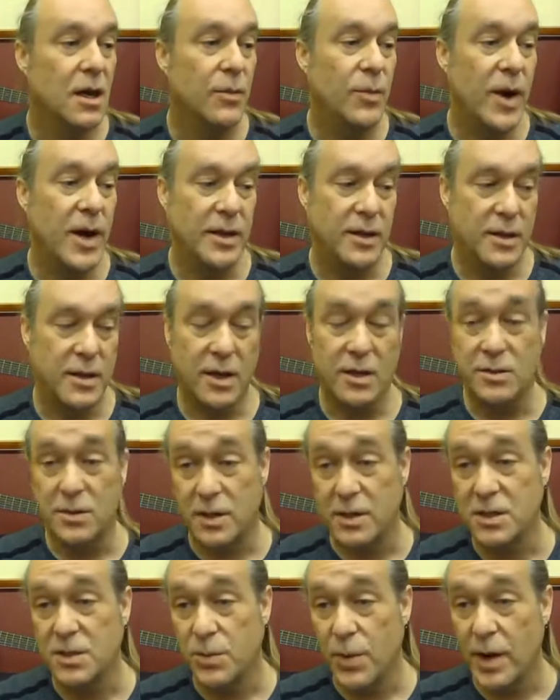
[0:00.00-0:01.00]
but there,
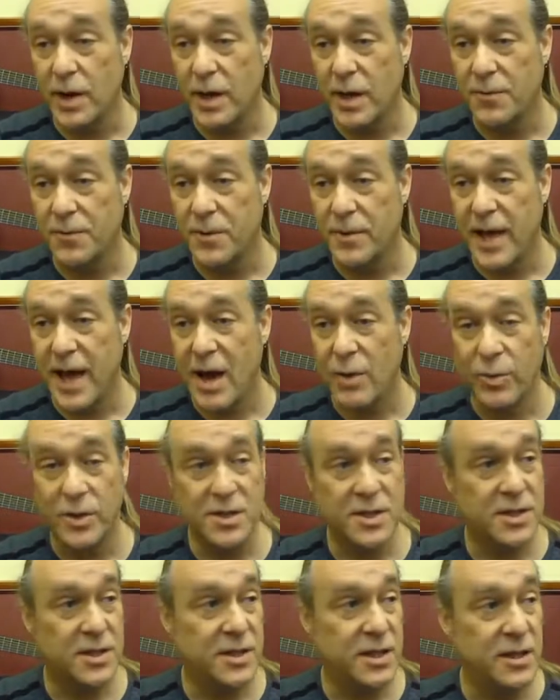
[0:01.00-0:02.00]
there's money for that. We're
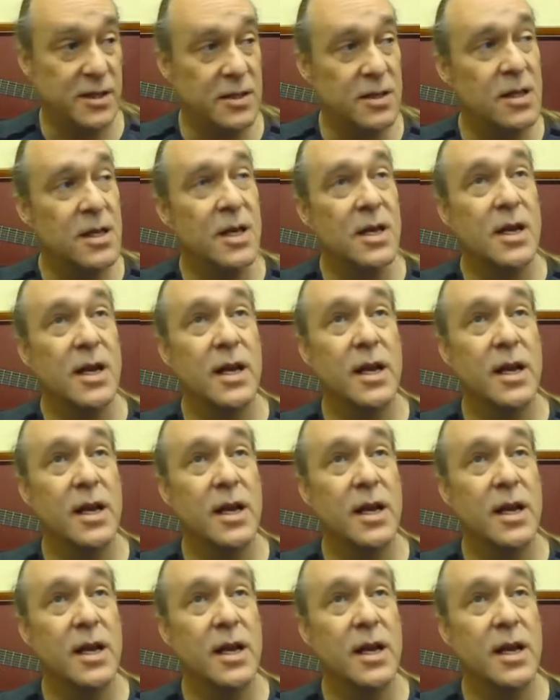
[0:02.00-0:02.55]
still,